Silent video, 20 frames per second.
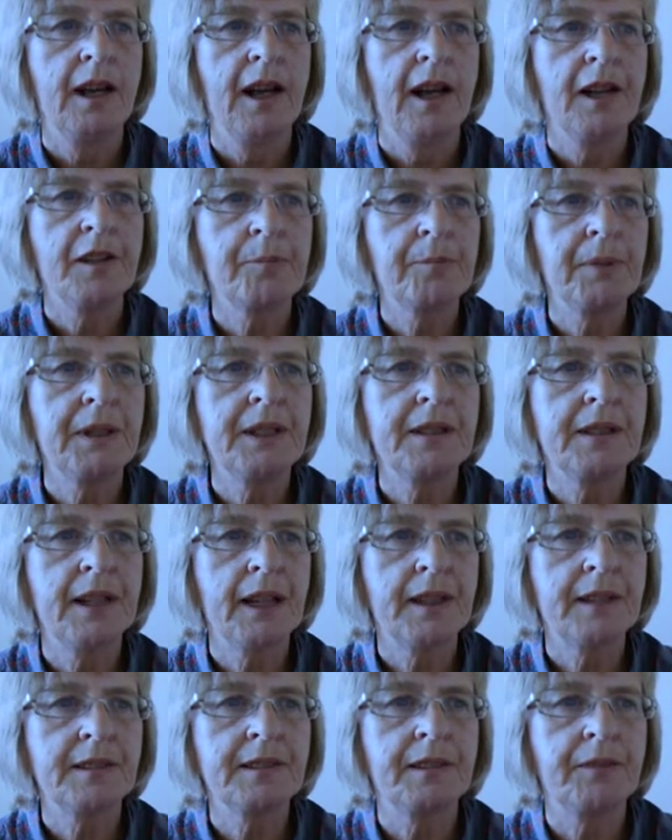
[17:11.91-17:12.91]
has been
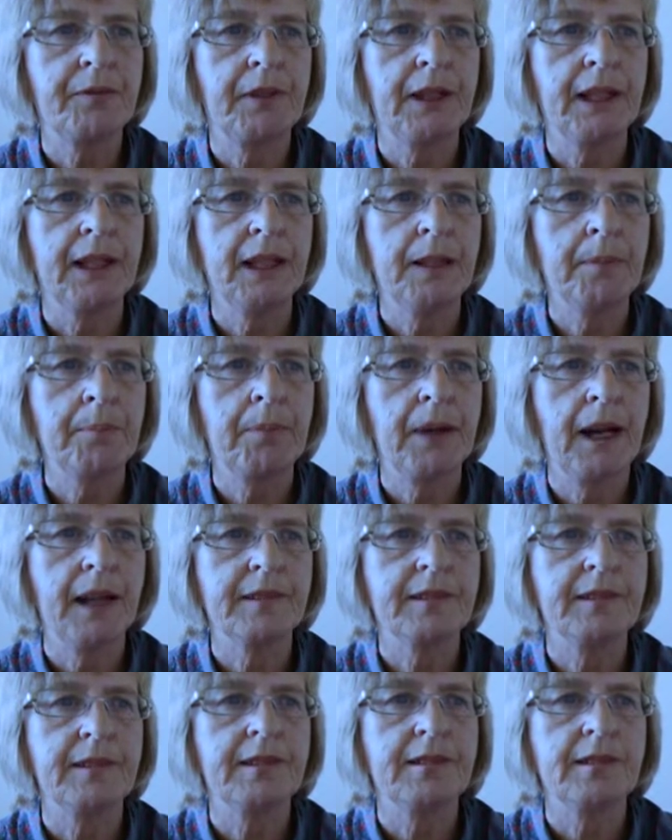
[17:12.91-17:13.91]
negatively
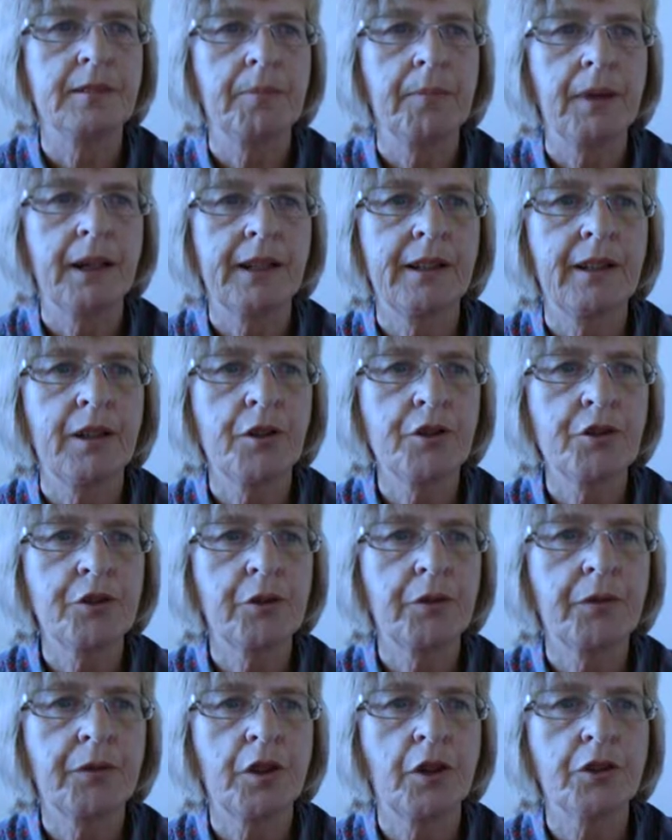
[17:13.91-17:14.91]
impacted by
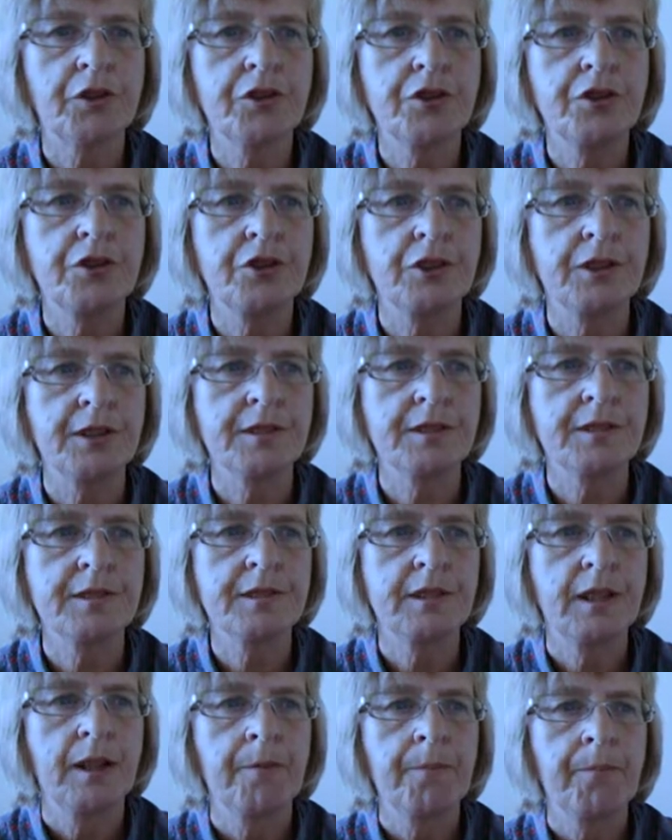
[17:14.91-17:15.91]
closure of cotton gins,